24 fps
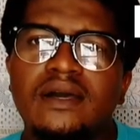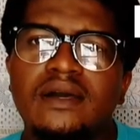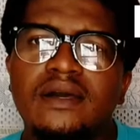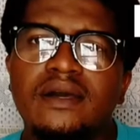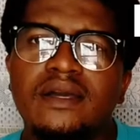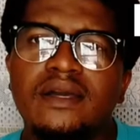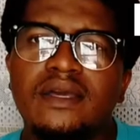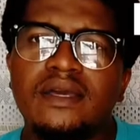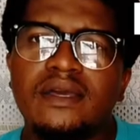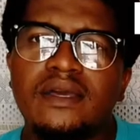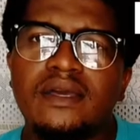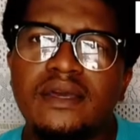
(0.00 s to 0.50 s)

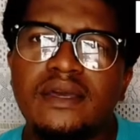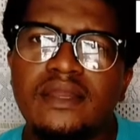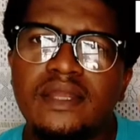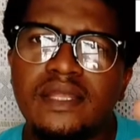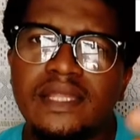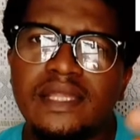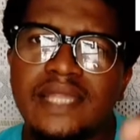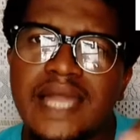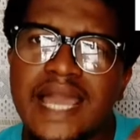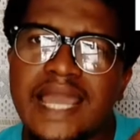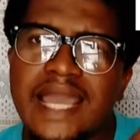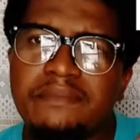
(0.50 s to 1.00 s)
in a
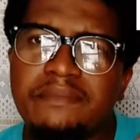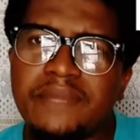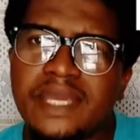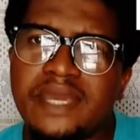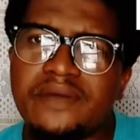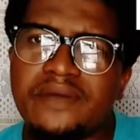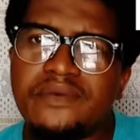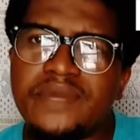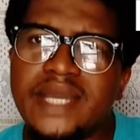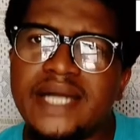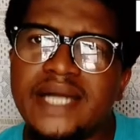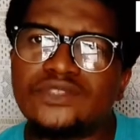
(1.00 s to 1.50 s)
line area
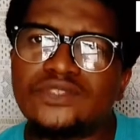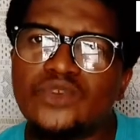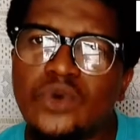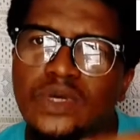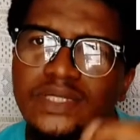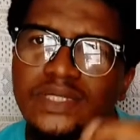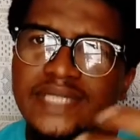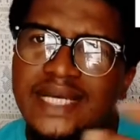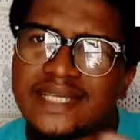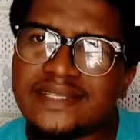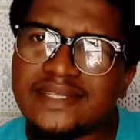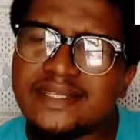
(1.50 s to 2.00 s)
to
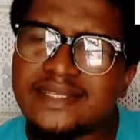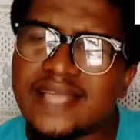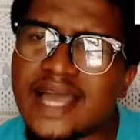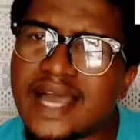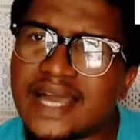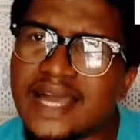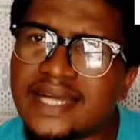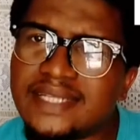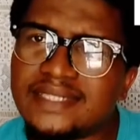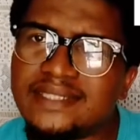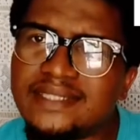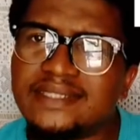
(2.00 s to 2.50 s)

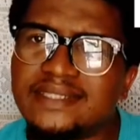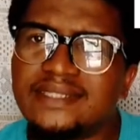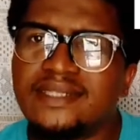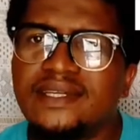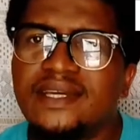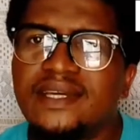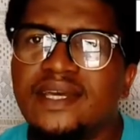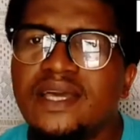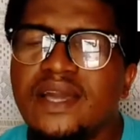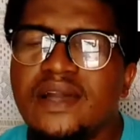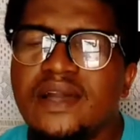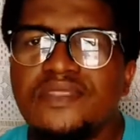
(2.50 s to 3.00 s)
understand
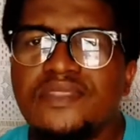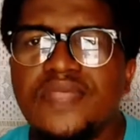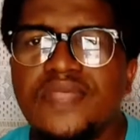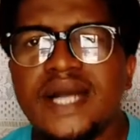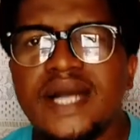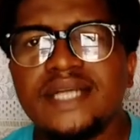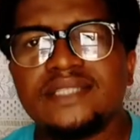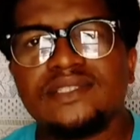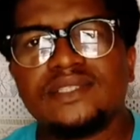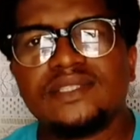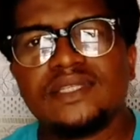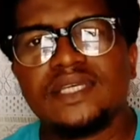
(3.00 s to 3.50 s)
that
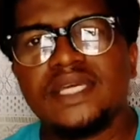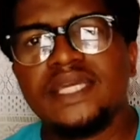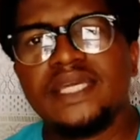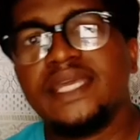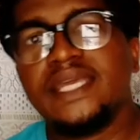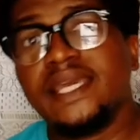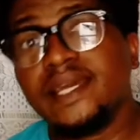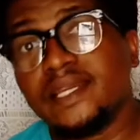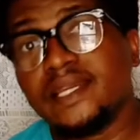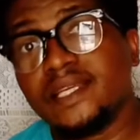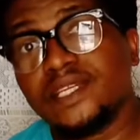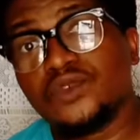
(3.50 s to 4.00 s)
in English
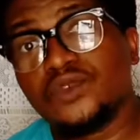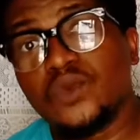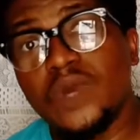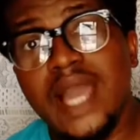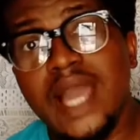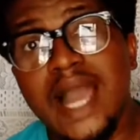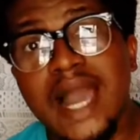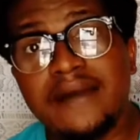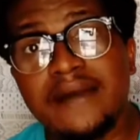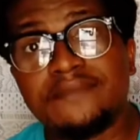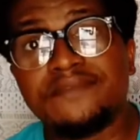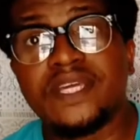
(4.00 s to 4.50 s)
we have
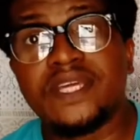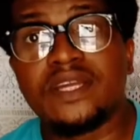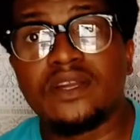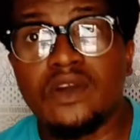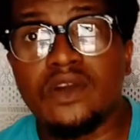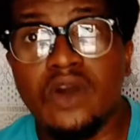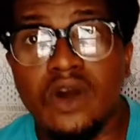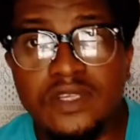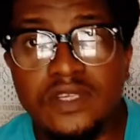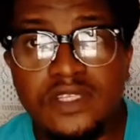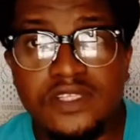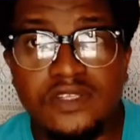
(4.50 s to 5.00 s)
the
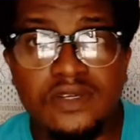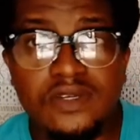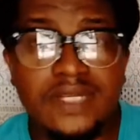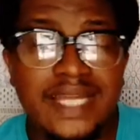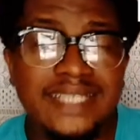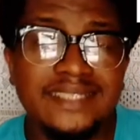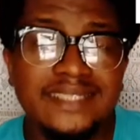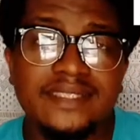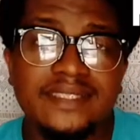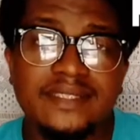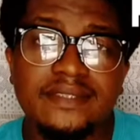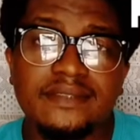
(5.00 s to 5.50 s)
consonant
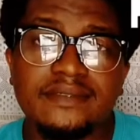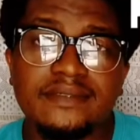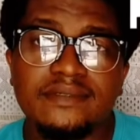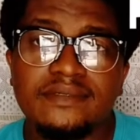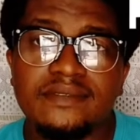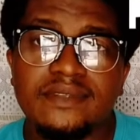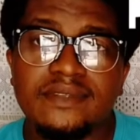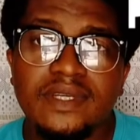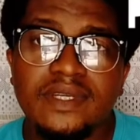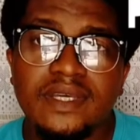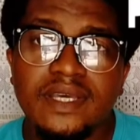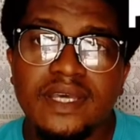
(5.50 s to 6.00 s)

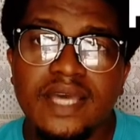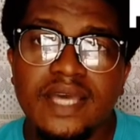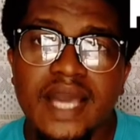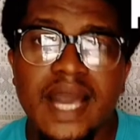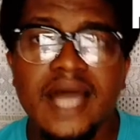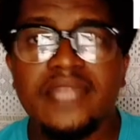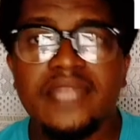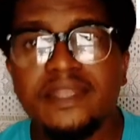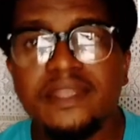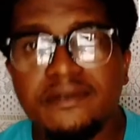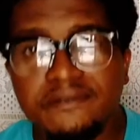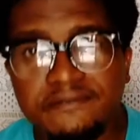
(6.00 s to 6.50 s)
and the
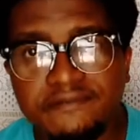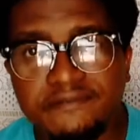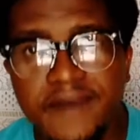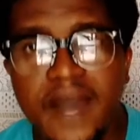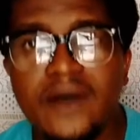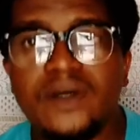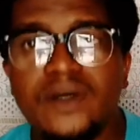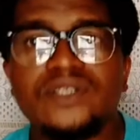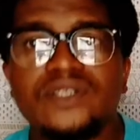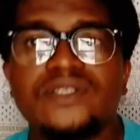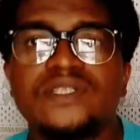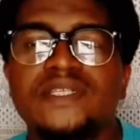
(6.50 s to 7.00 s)
vowel
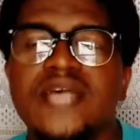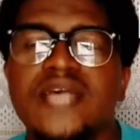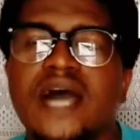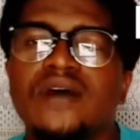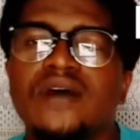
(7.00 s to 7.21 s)
sounds.